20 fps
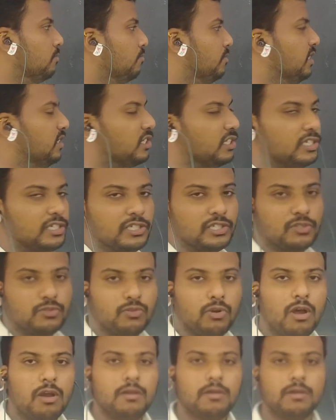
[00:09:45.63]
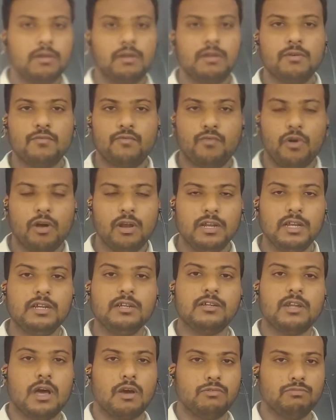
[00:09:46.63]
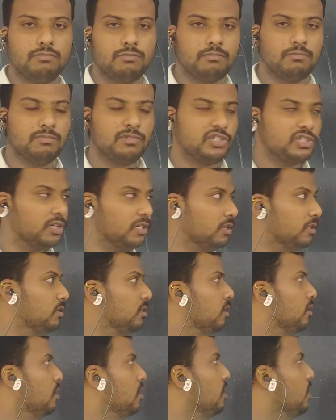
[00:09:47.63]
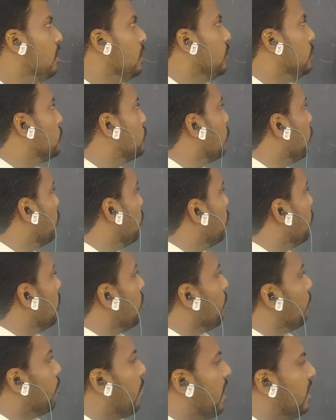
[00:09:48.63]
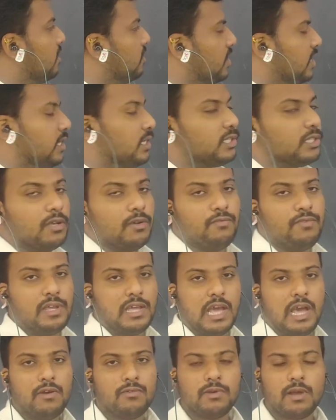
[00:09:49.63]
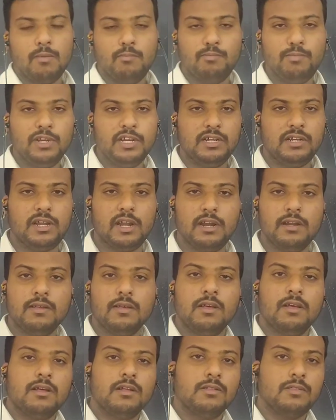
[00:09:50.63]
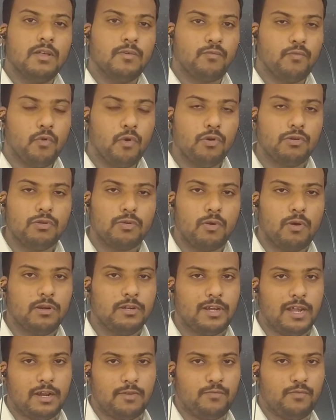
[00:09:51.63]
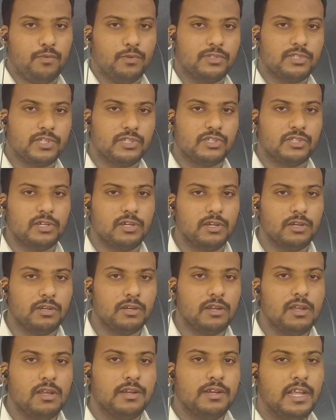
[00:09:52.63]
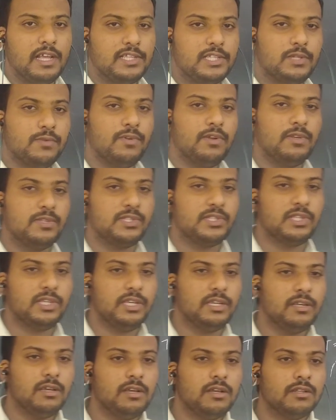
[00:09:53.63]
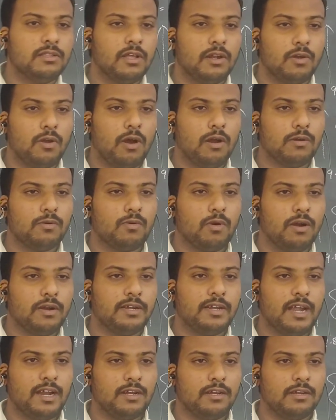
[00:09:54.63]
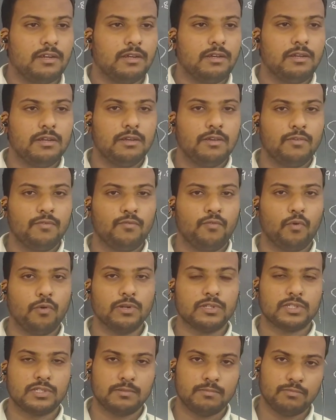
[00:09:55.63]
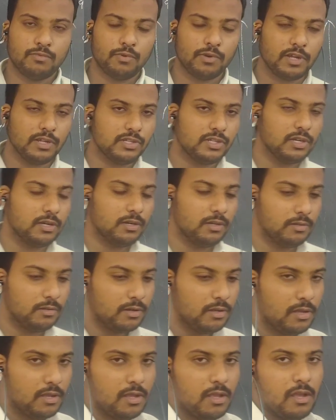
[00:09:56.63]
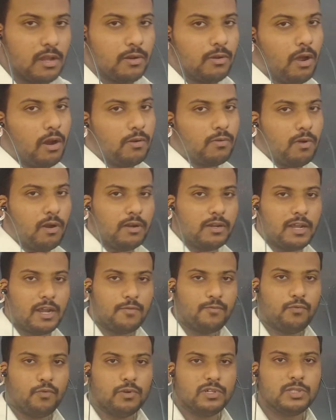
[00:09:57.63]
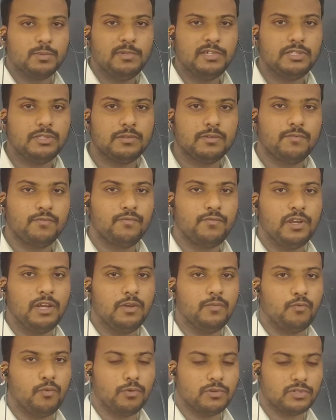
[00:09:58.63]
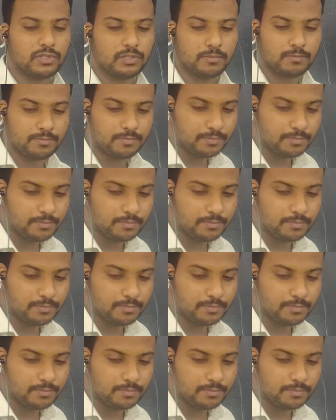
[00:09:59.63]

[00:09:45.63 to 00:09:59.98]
Means it is not falling down, children. So by this we have completed the 4 contact forces, children. Next we will see the non-contact force. Okay, children. Non-contact force means field force.